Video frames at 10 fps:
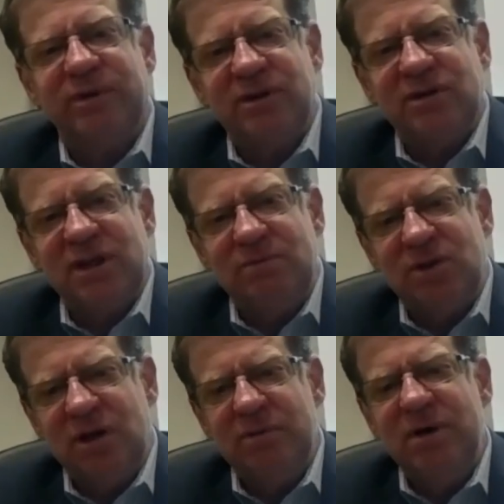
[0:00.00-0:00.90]
But at the same
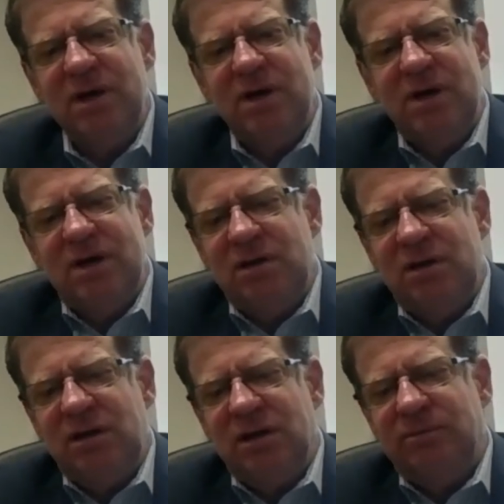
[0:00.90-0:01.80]
time,
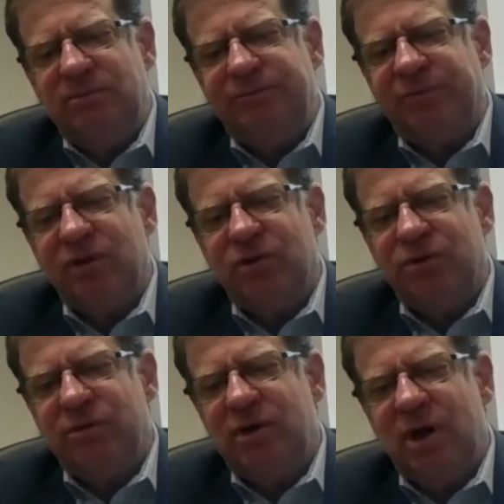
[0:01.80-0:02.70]
the, um,
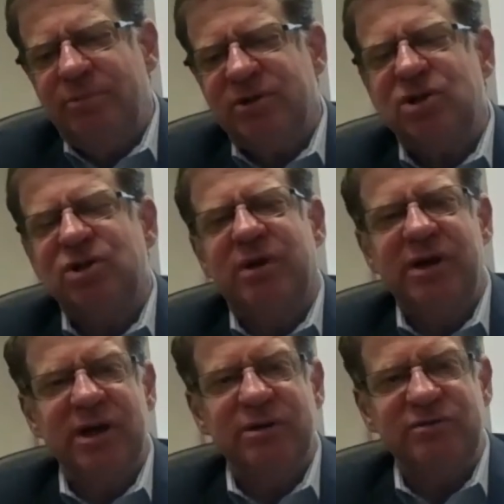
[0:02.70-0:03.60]
the, the opposition right
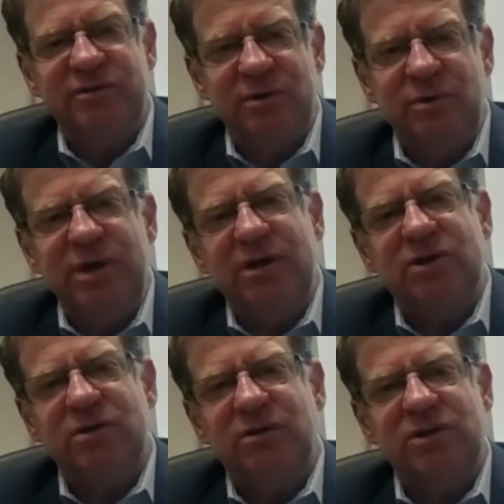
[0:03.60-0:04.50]
now is very weak,
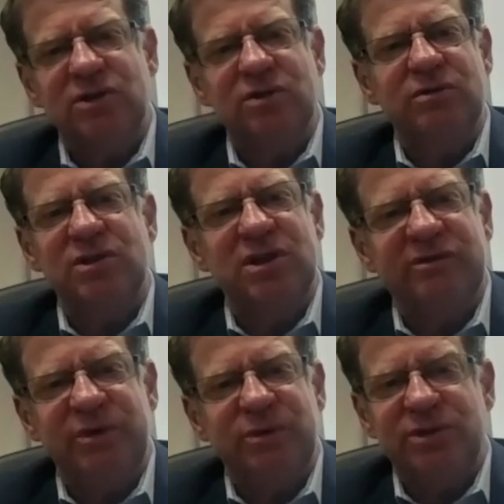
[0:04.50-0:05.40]
so it looks as though this
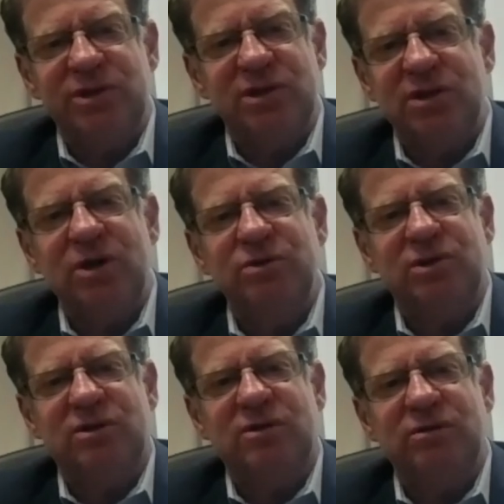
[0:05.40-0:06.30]
government will just
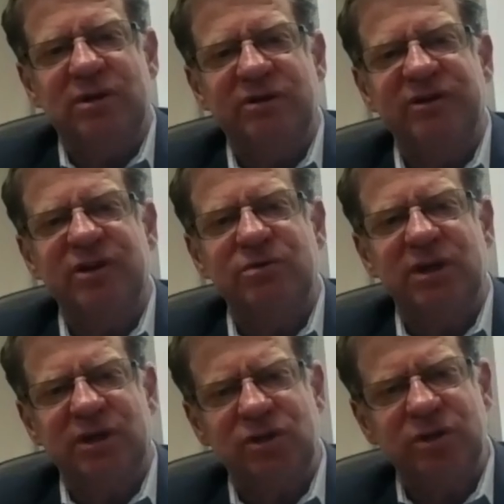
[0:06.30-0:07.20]
coast to another victory
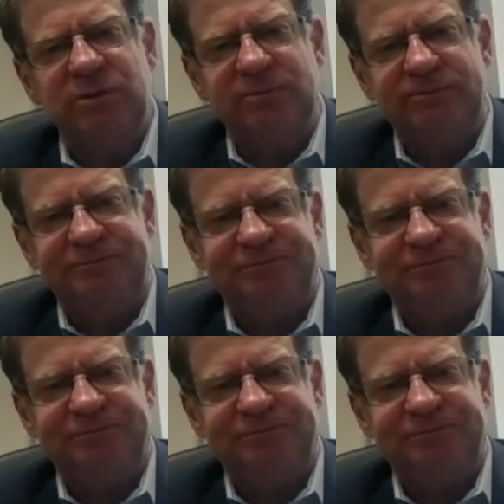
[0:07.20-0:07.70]
in October.